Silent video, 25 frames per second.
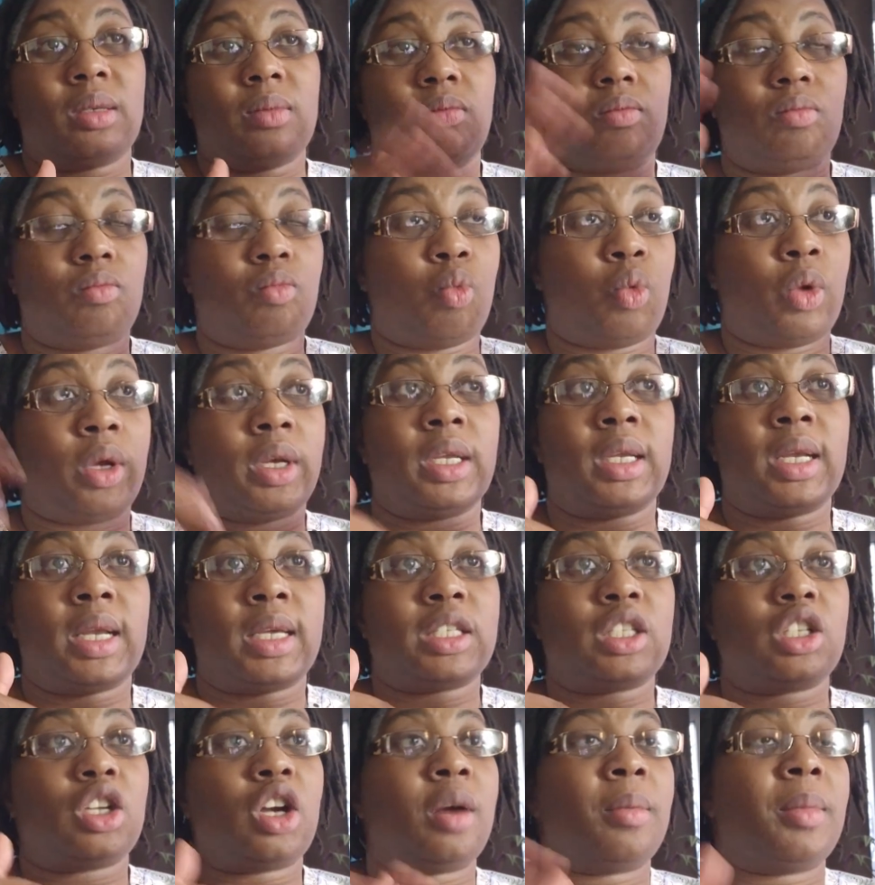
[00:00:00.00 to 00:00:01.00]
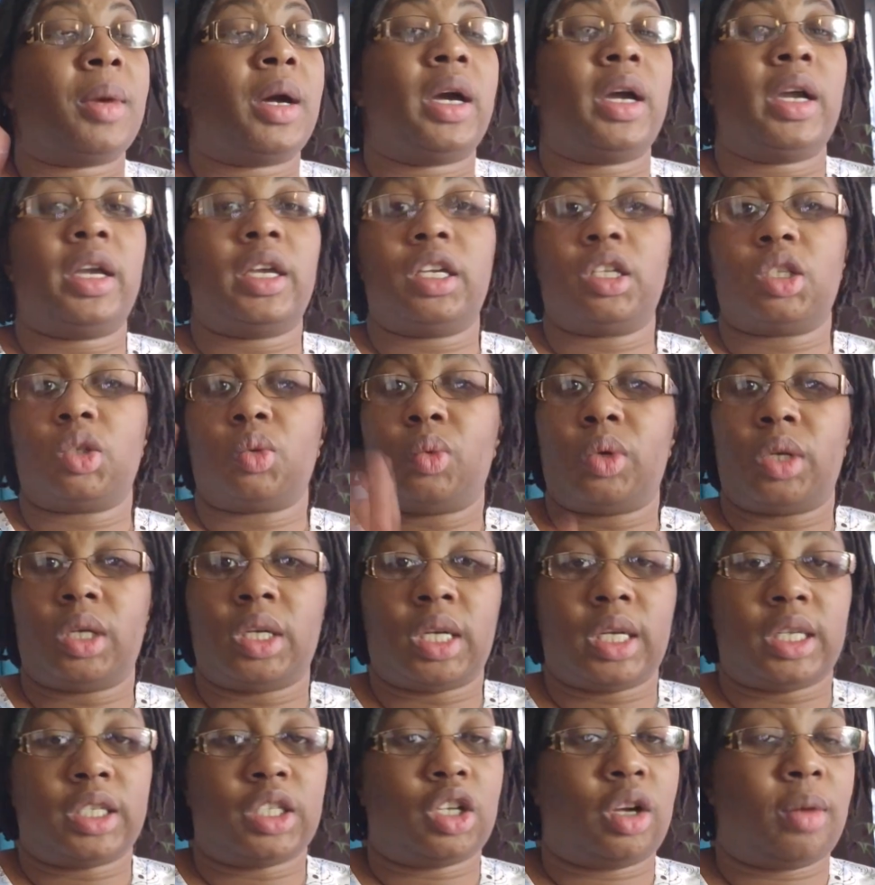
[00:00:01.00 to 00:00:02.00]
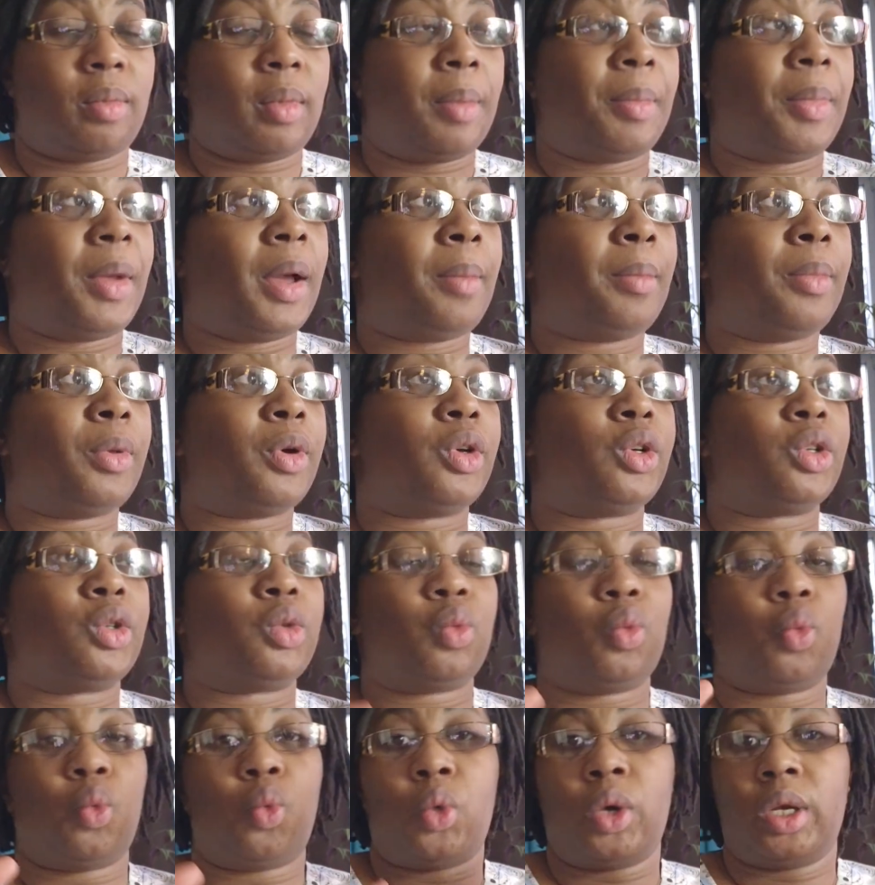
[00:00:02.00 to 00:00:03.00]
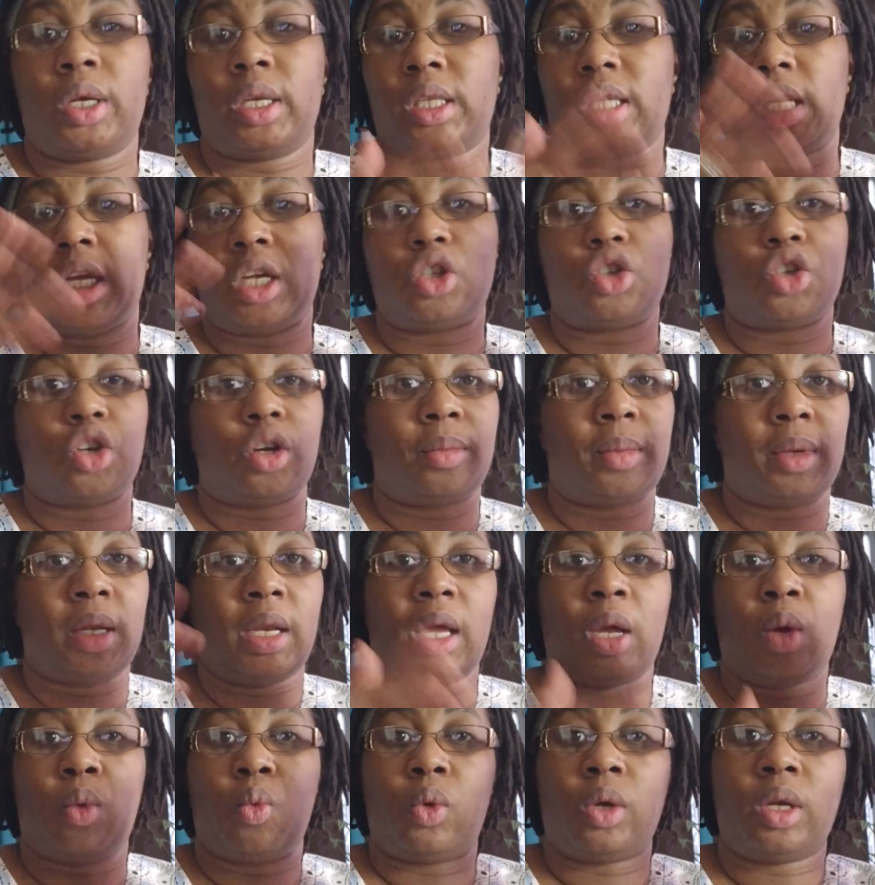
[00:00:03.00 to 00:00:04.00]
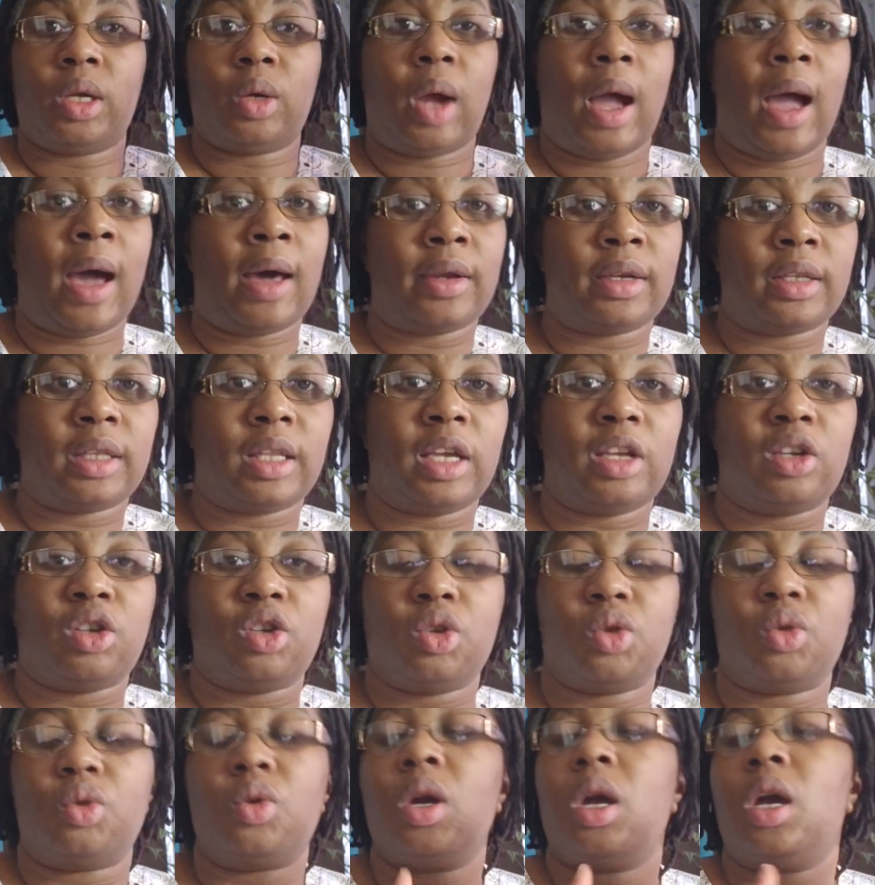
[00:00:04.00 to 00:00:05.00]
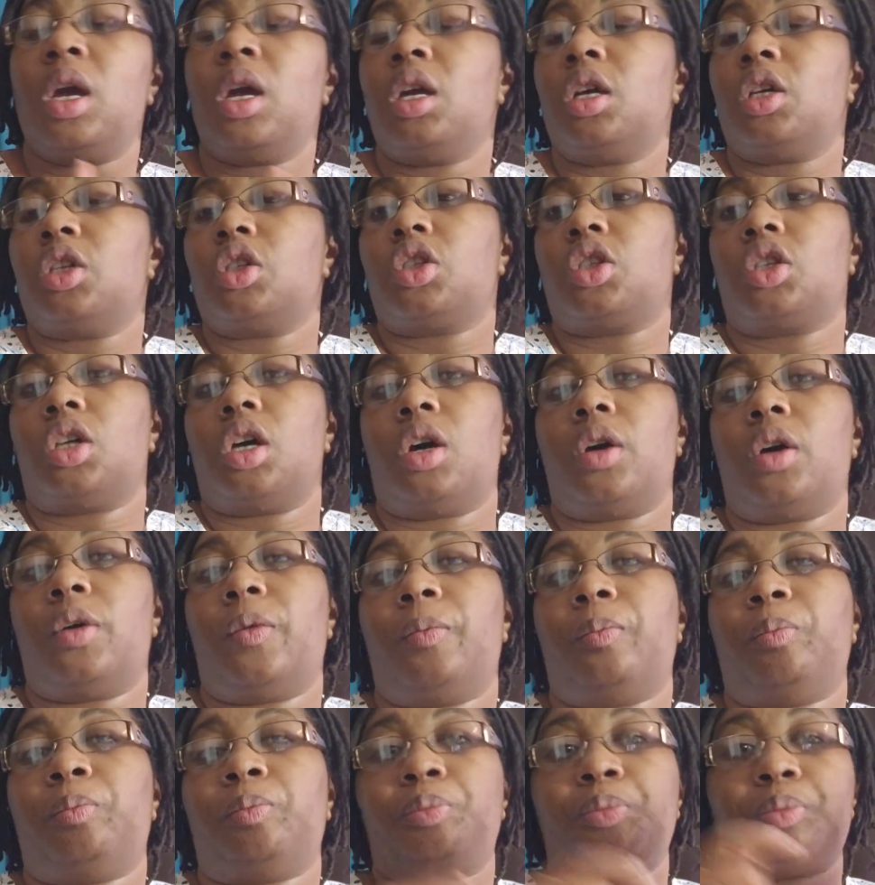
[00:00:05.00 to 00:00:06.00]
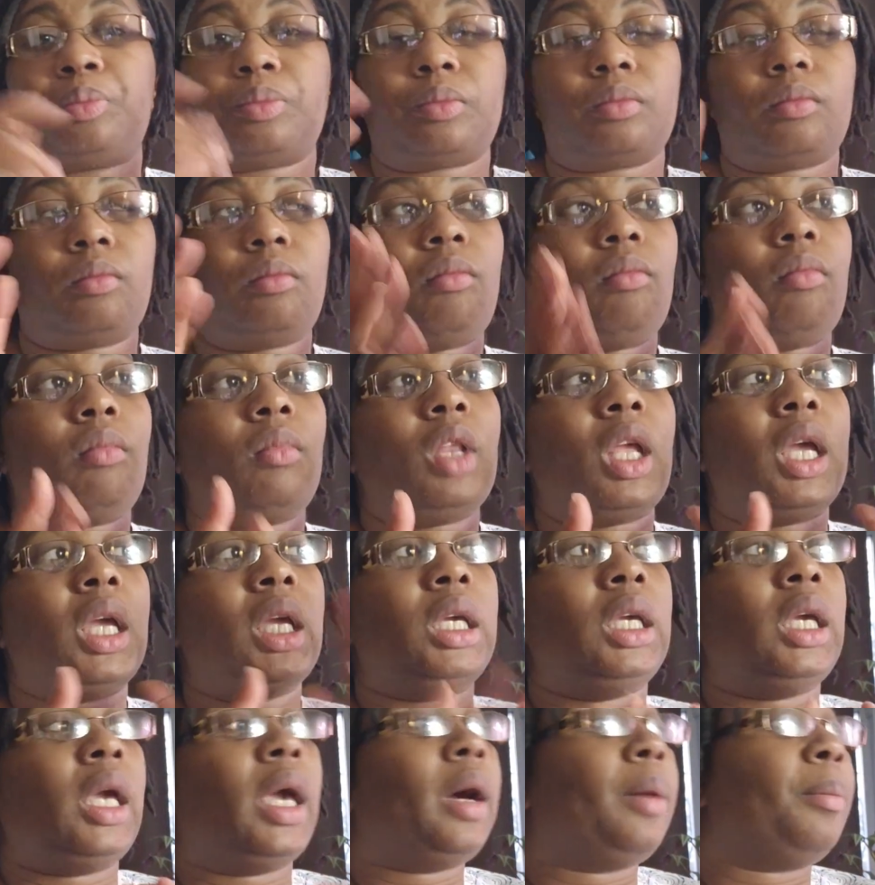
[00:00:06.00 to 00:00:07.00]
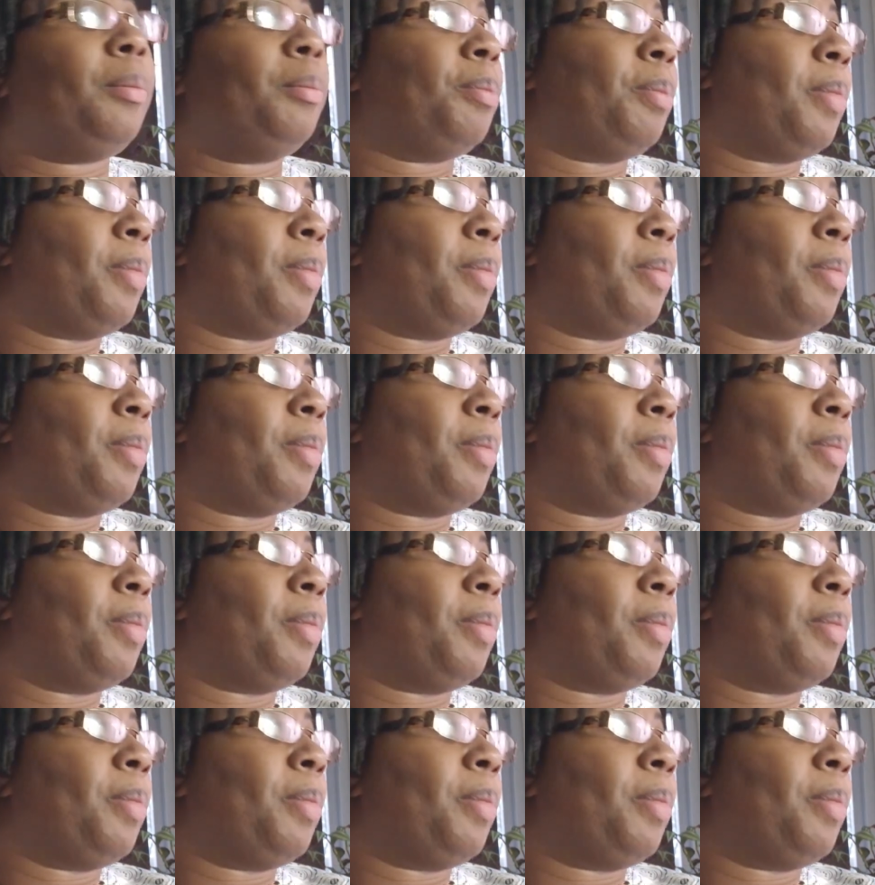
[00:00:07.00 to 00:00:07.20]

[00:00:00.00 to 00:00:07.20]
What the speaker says: when did I start my onions? When did I start my peppers? When did they germinate? How did they do? So, yeah.